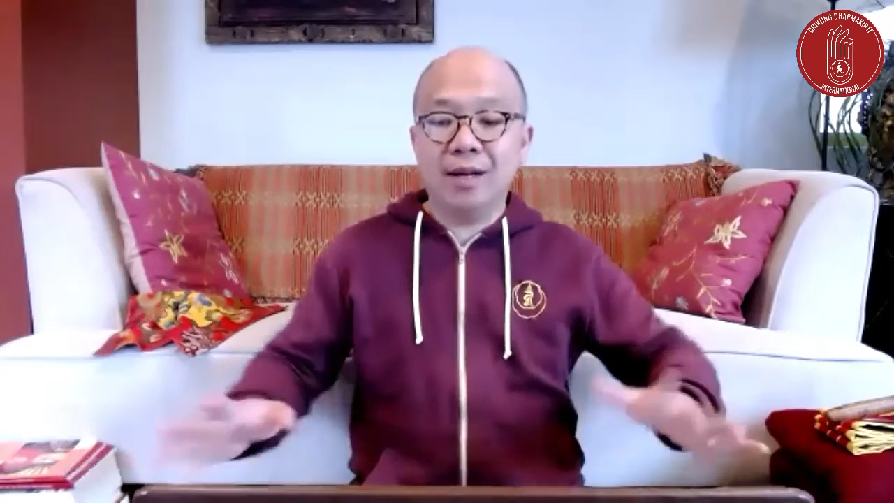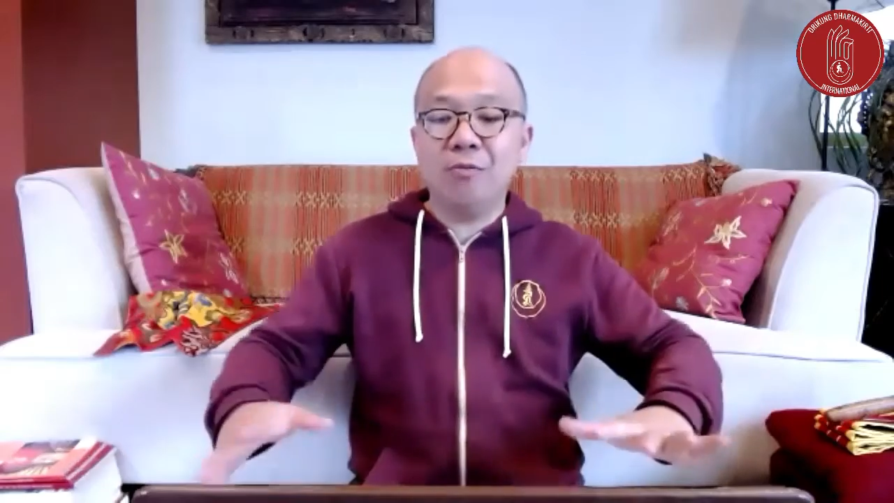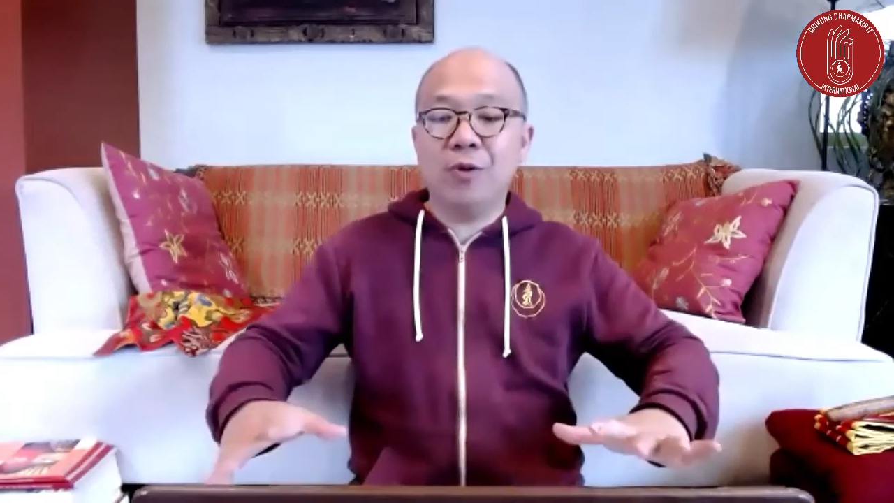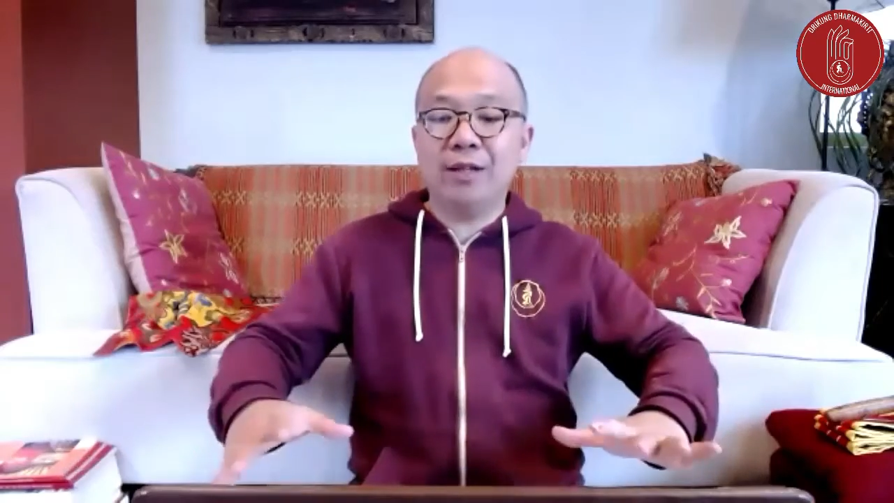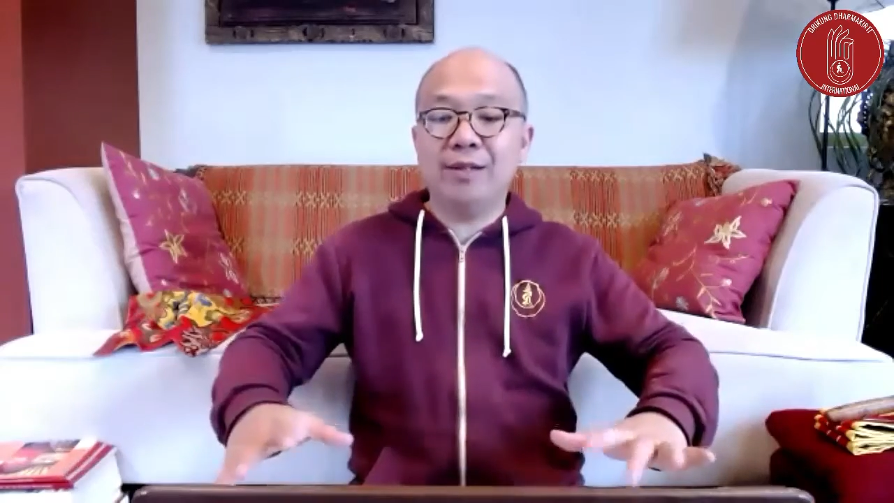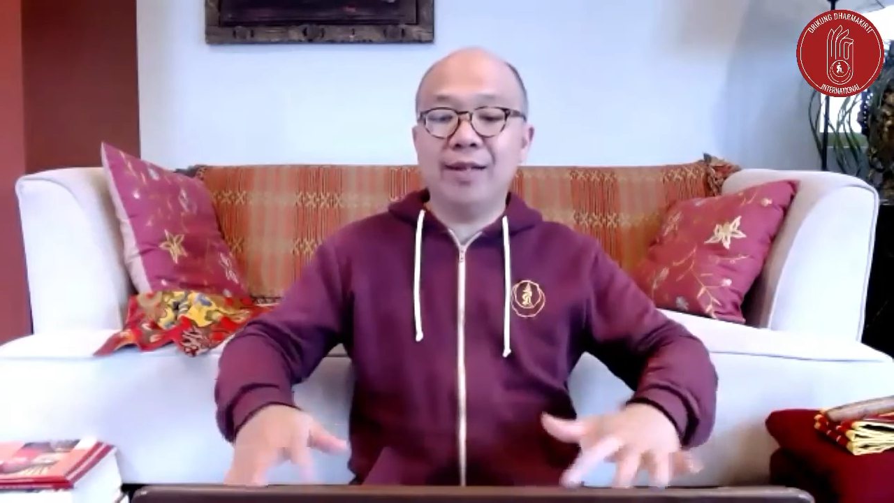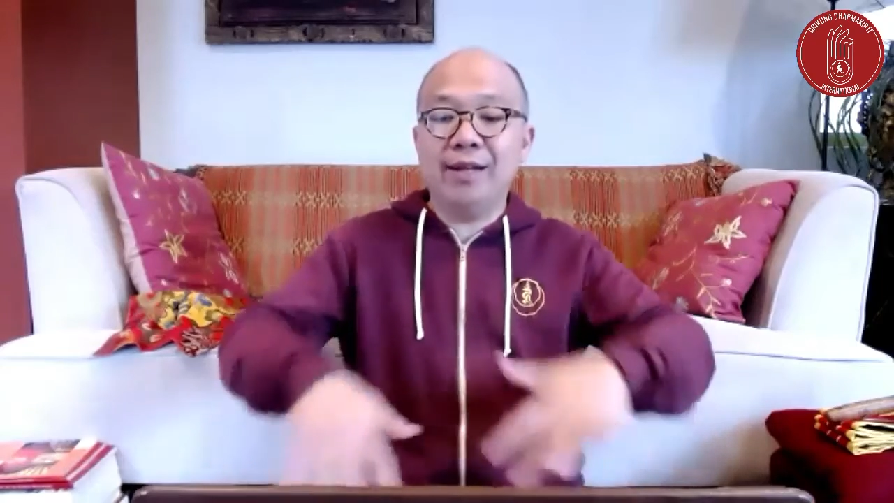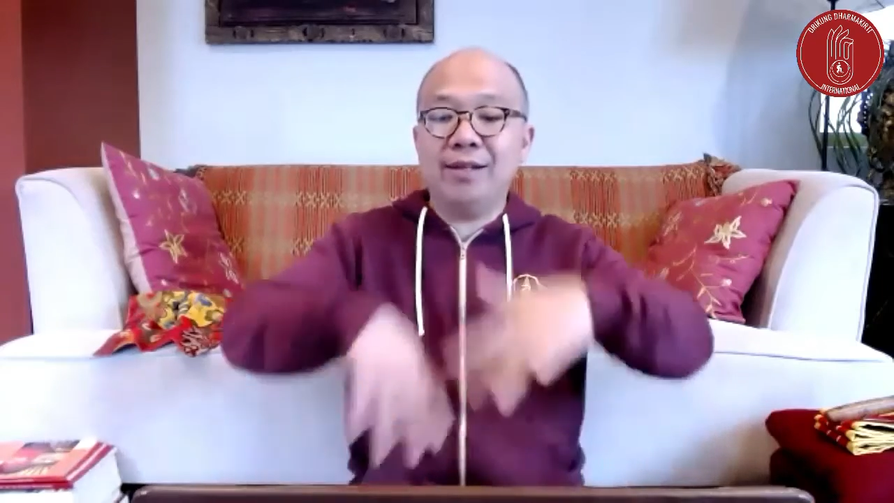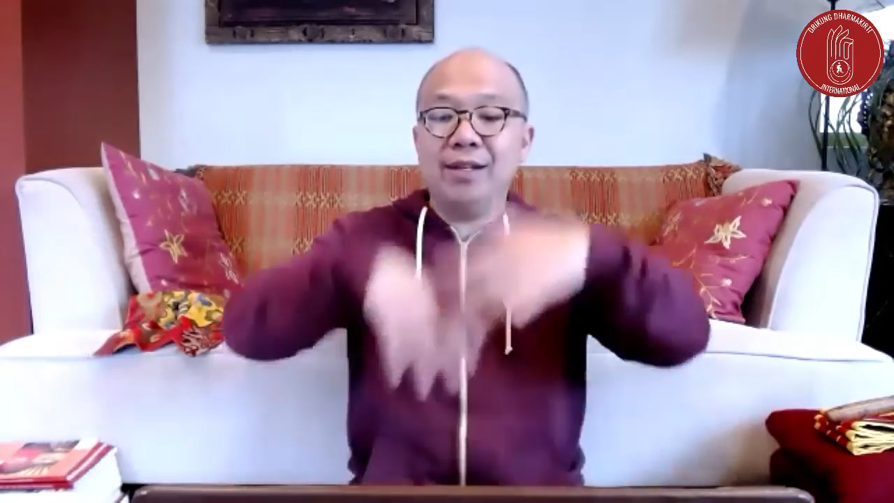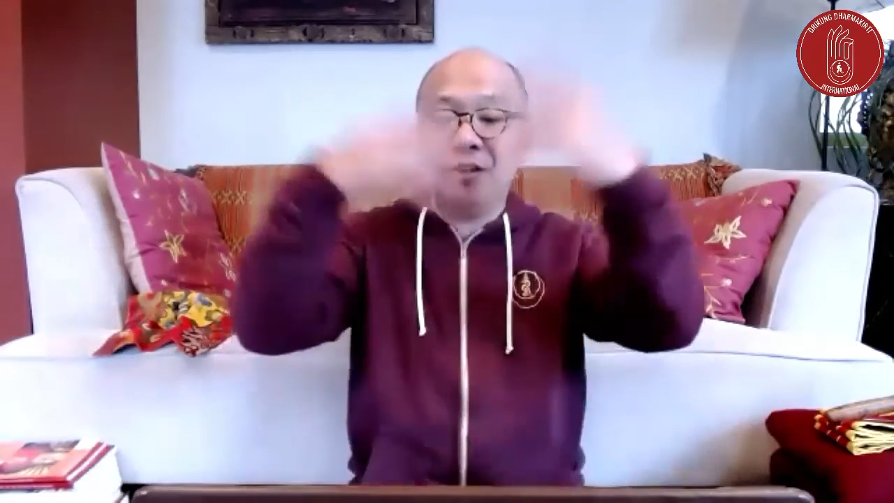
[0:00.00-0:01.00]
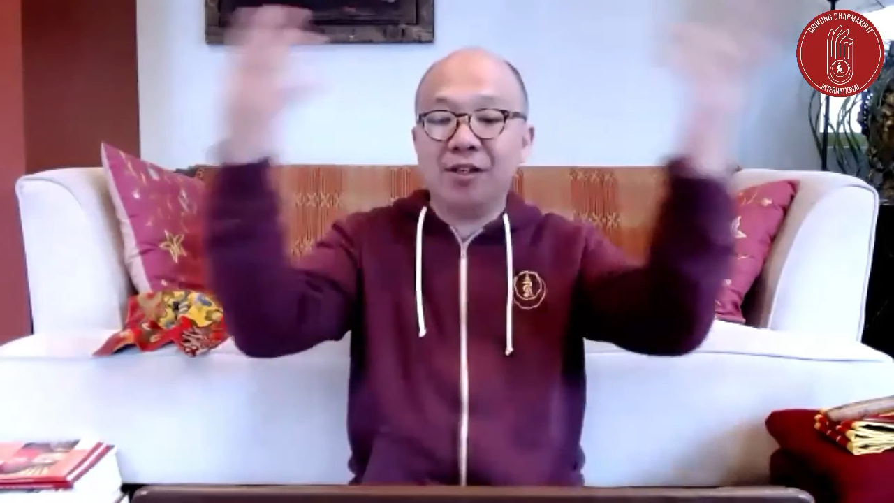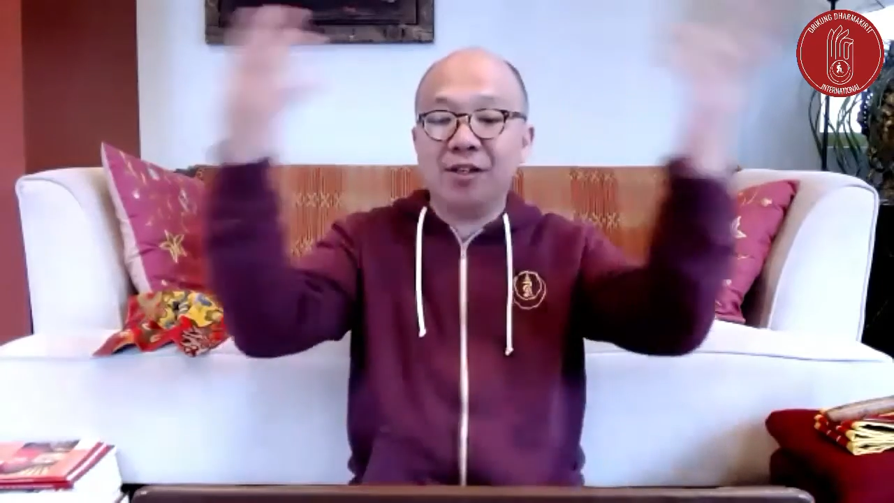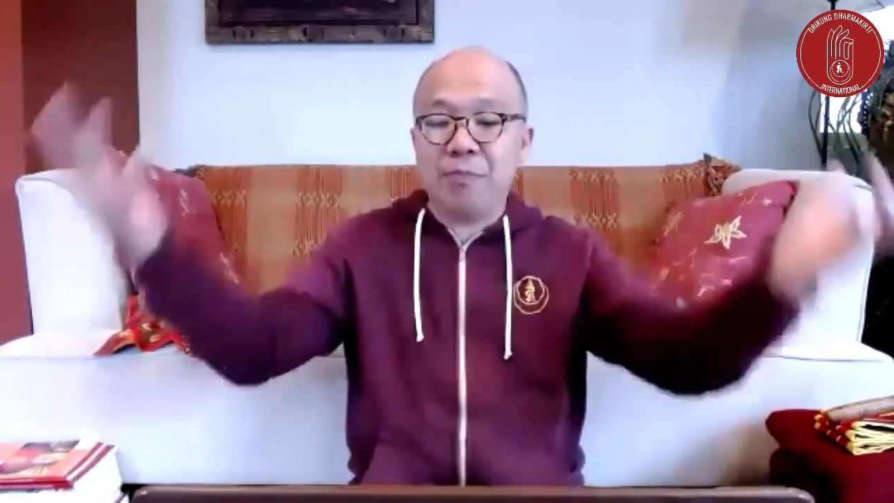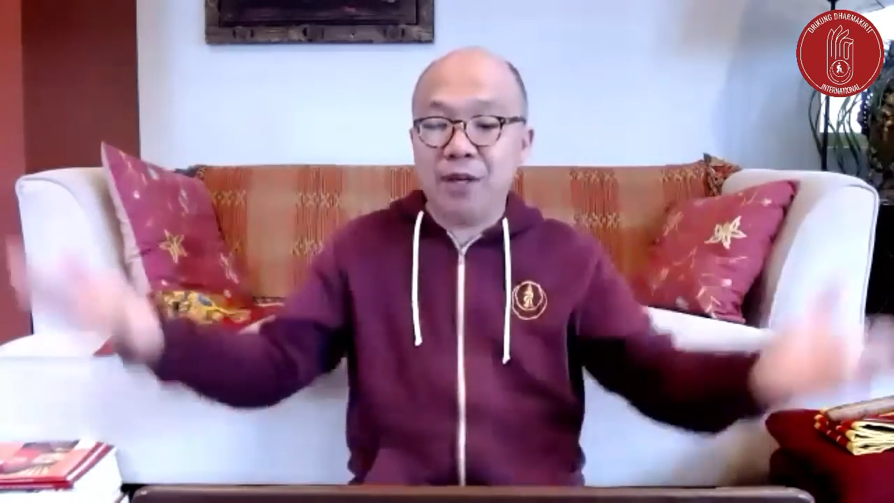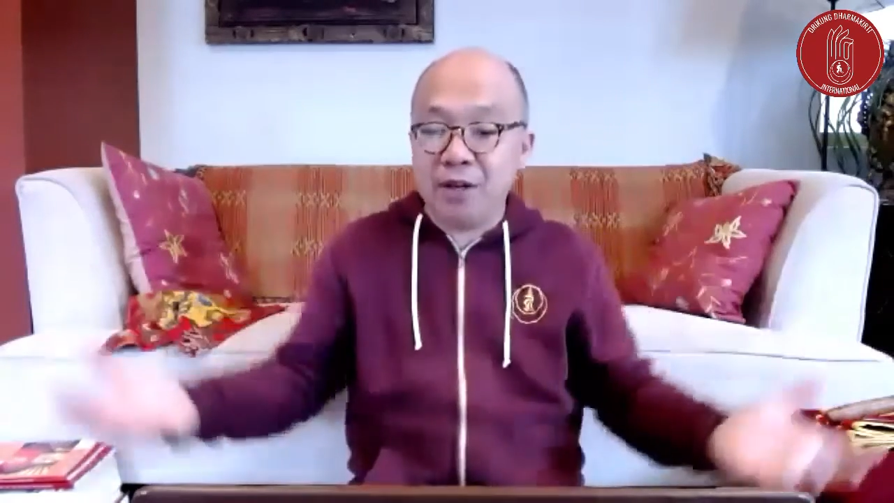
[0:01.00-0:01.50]
where the deity just
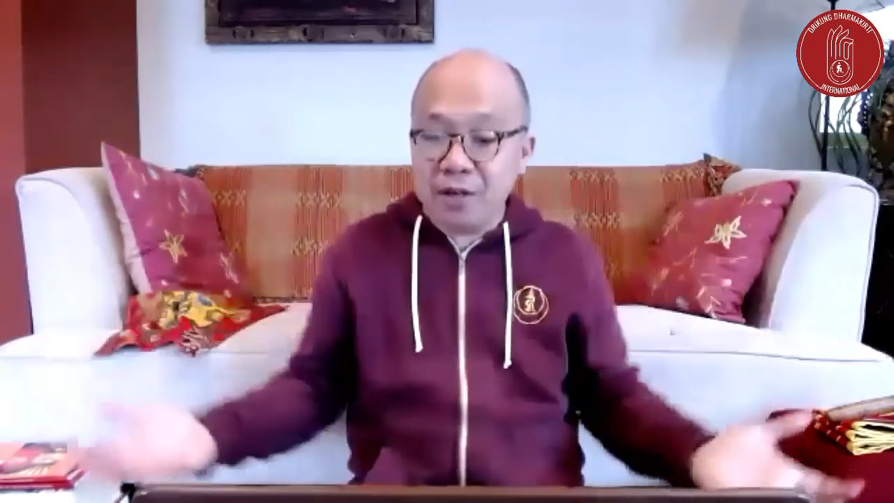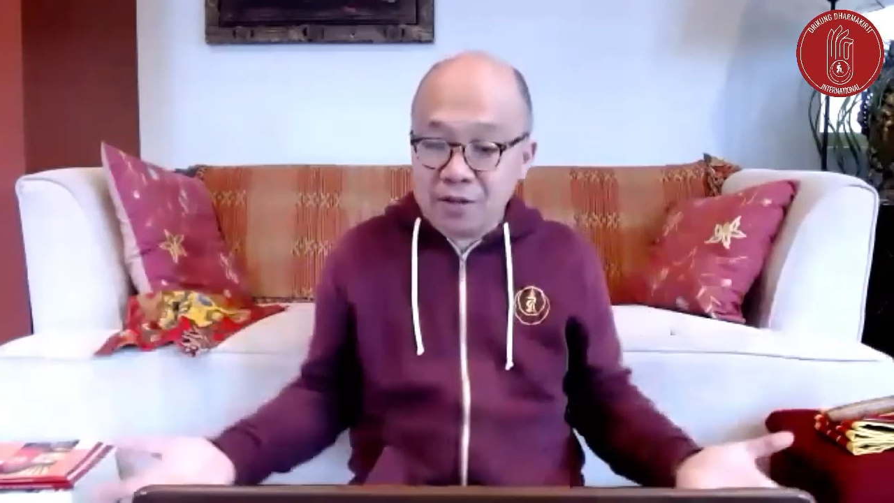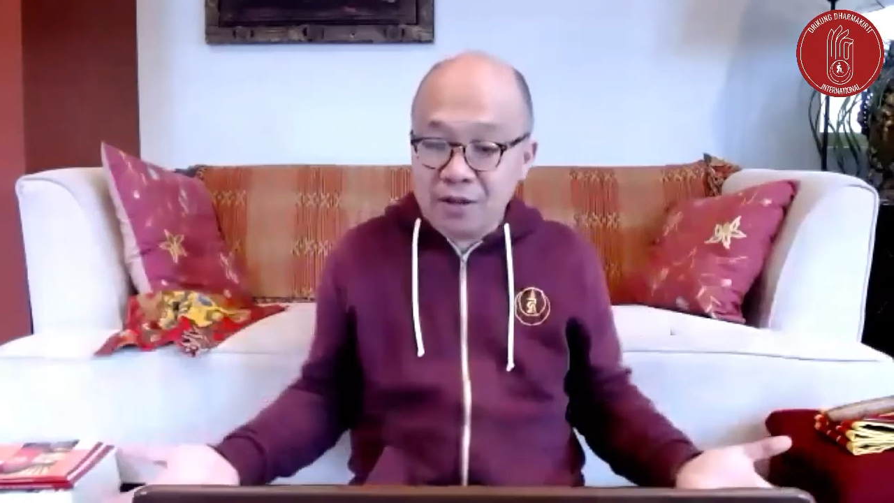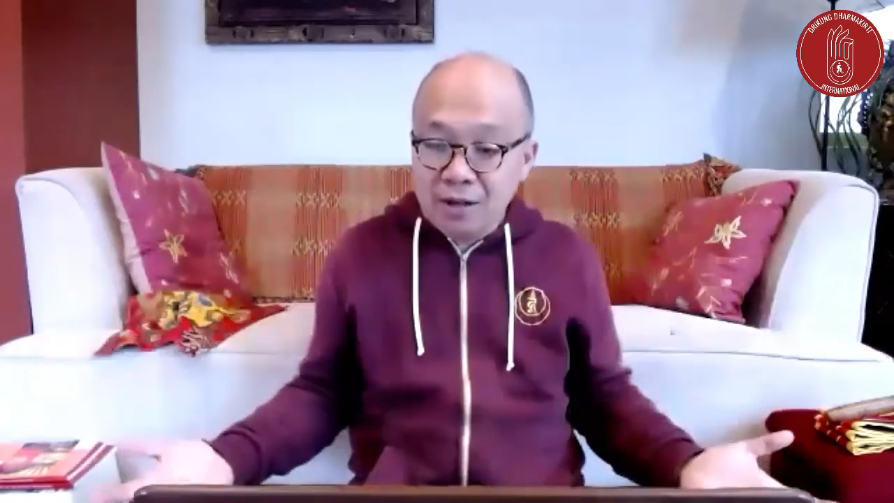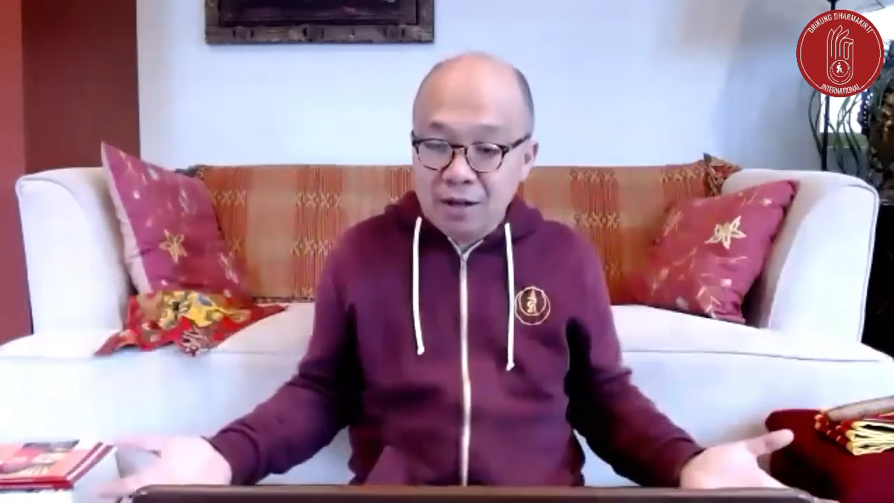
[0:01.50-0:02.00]
appears,